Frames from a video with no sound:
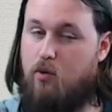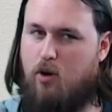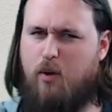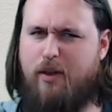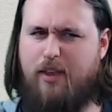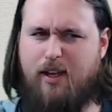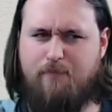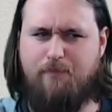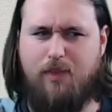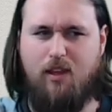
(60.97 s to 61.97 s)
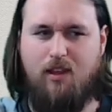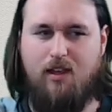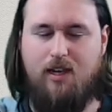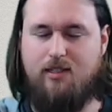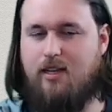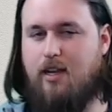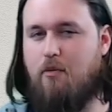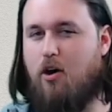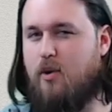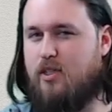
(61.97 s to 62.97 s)
roll with it. His team
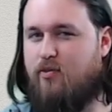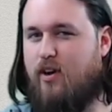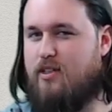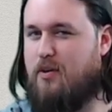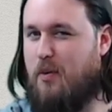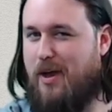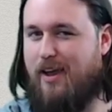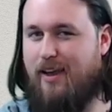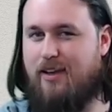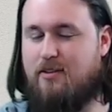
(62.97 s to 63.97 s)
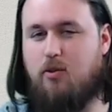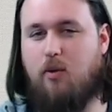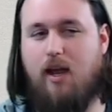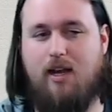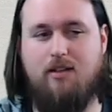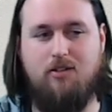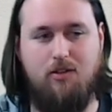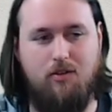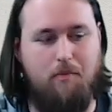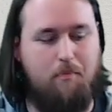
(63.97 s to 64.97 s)
always finds a way to
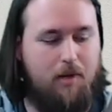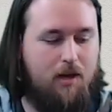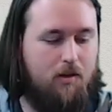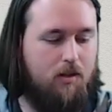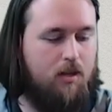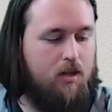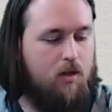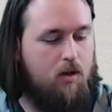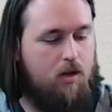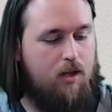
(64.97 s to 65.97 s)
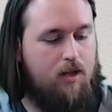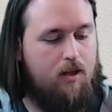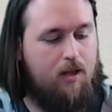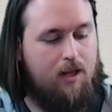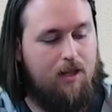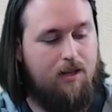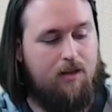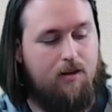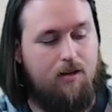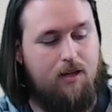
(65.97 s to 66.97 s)
answer the bell
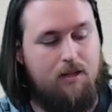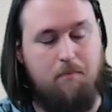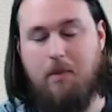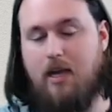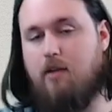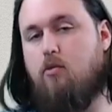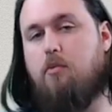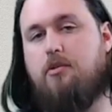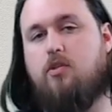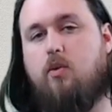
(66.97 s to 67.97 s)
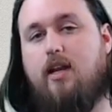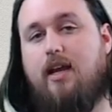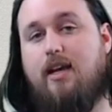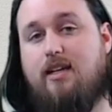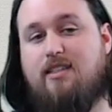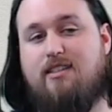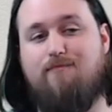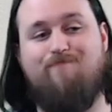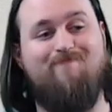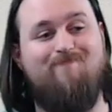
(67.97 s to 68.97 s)
in big moments when his
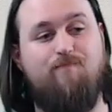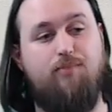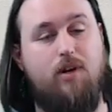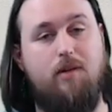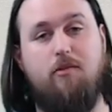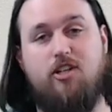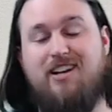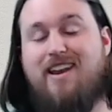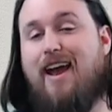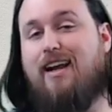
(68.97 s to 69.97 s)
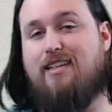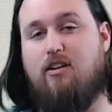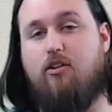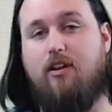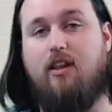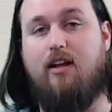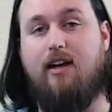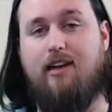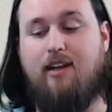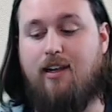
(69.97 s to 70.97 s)
pretty much neck is on the
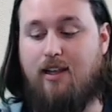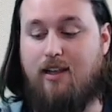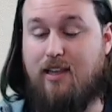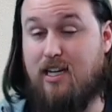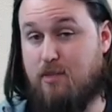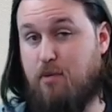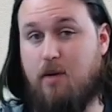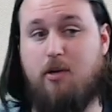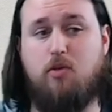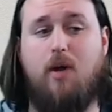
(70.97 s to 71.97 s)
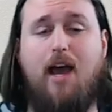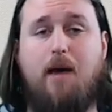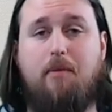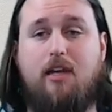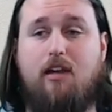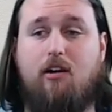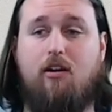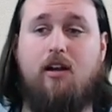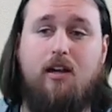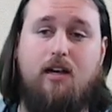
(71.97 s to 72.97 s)
line. That's pretty much what happened
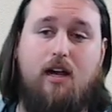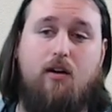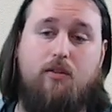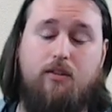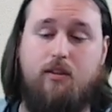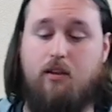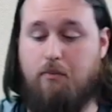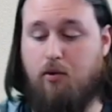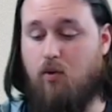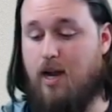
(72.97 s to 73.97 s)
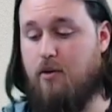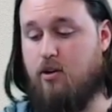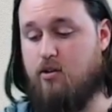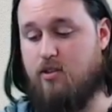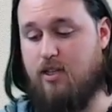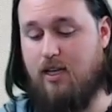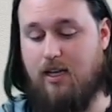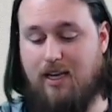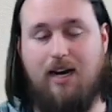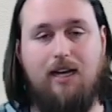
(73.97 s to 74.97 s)
here. Now, the parameters,
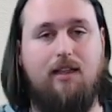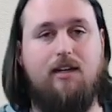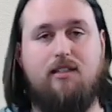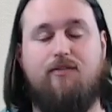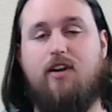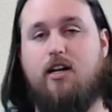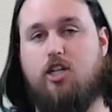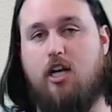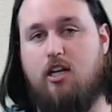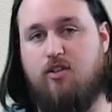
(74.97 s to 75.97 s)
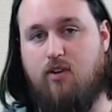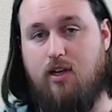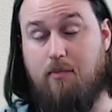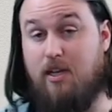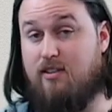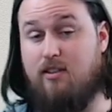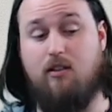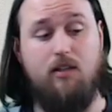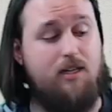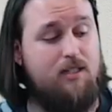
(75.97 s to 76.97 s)
the guidelines have not changed for him. He
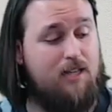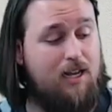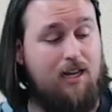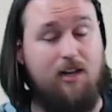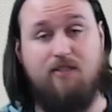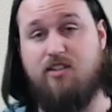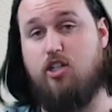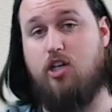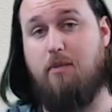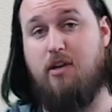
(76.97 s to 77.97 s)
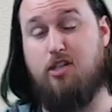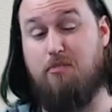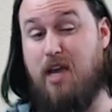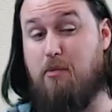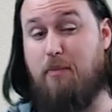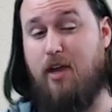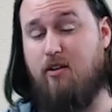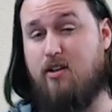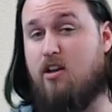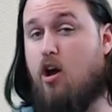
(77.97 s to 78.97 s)
still is a NFC Championship game
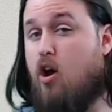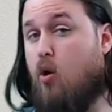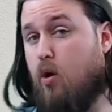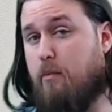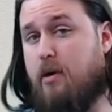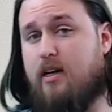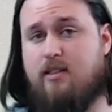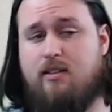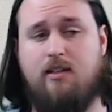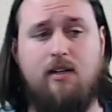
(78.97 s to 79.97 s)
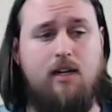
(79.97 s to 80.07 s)
appearance or bust.